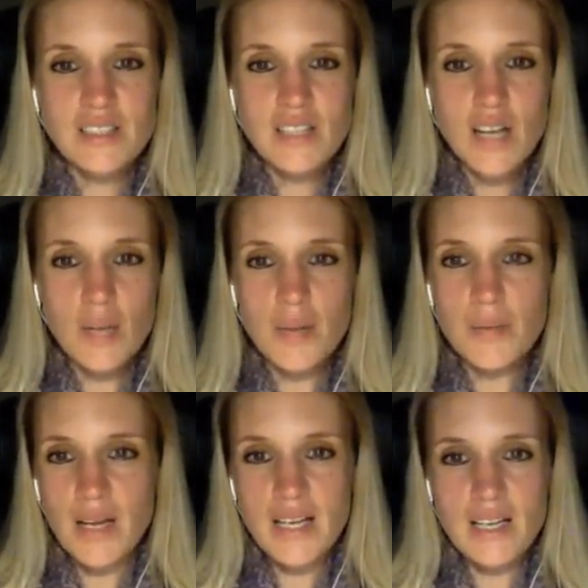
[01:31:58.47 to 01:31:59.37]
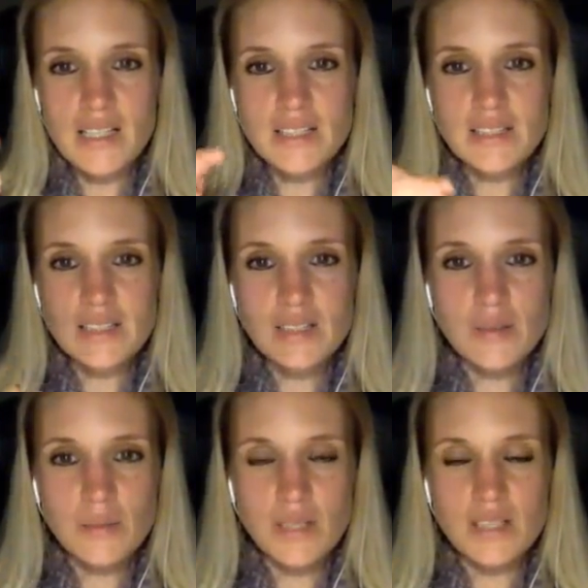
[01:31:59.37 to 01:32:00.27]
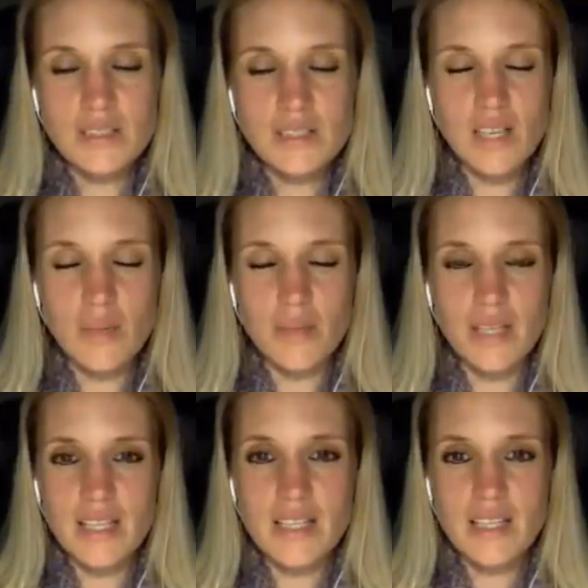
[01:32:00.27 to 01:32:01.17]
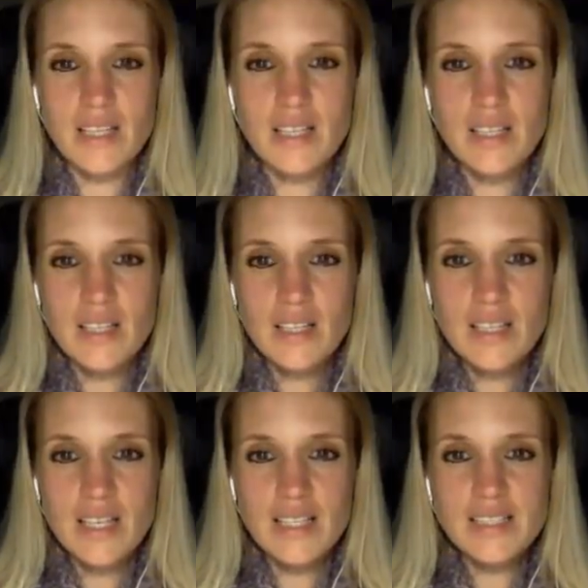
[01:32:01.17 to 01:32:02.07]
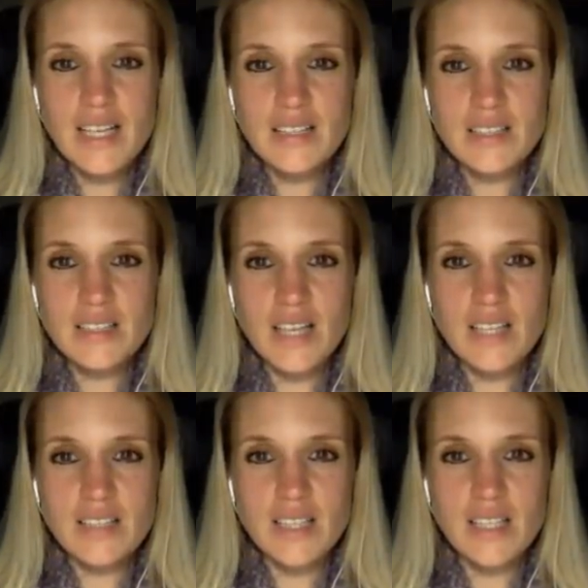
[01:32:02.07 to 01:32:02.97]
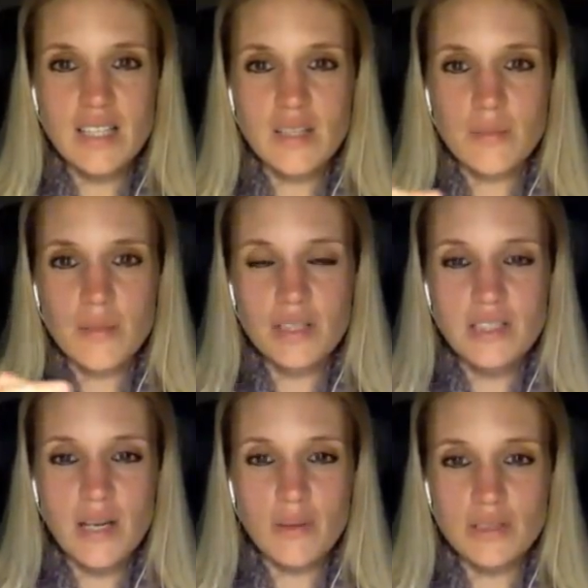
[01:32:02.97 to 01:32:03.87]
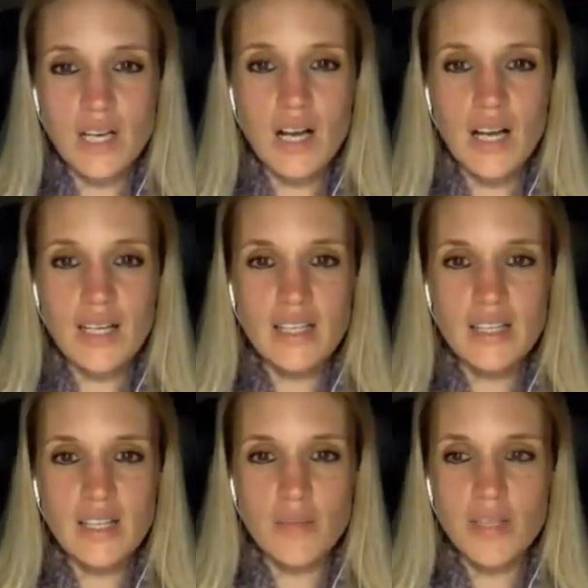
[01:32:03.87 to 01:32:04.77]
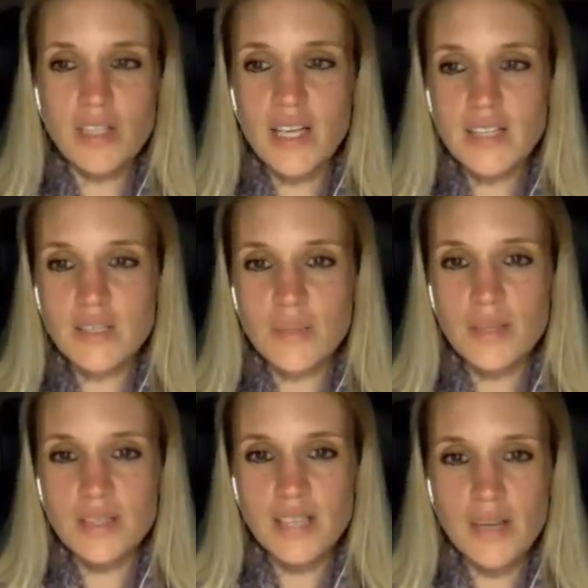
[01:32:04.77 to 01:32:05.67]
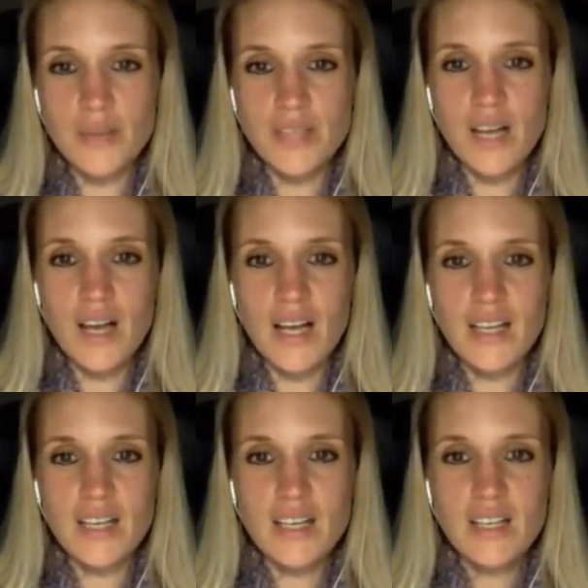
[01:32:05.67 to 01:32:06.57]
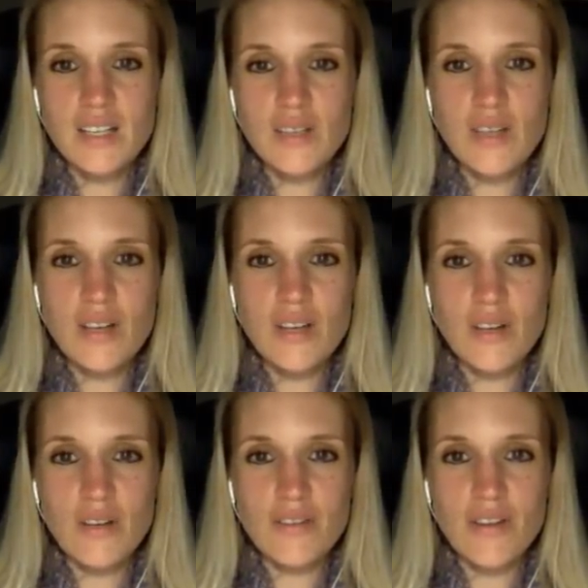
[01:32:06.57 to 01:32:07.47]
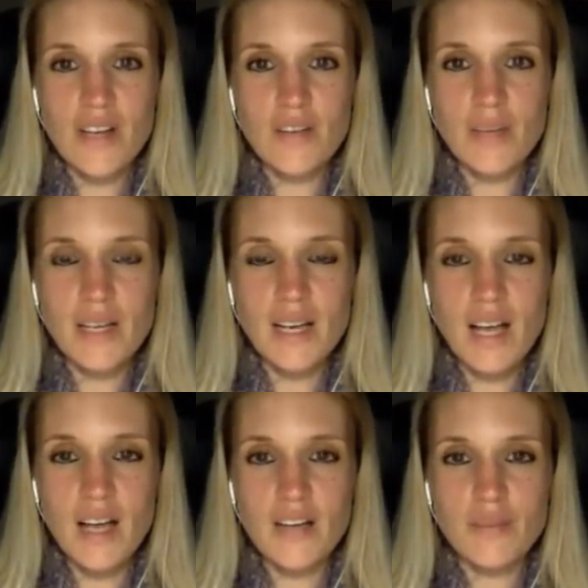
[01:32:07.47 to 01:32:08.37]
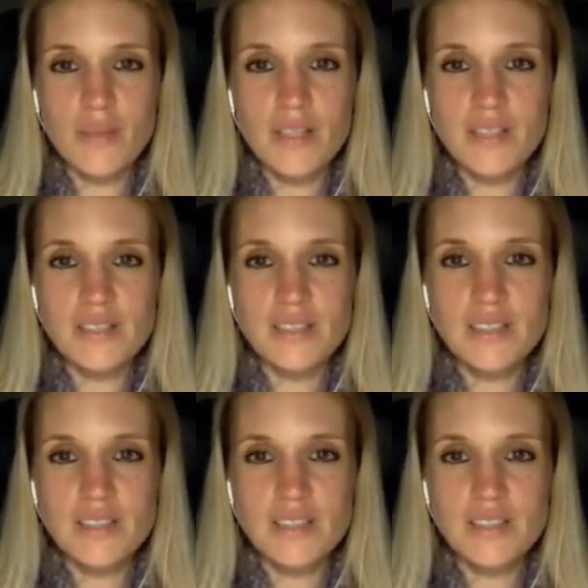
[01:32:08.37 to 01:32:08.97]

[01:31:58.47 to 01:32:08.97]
I'll be moneyless, because be kicked out of society, because I will die. And when you get to because I will die, you know that you're afraid of being alive, because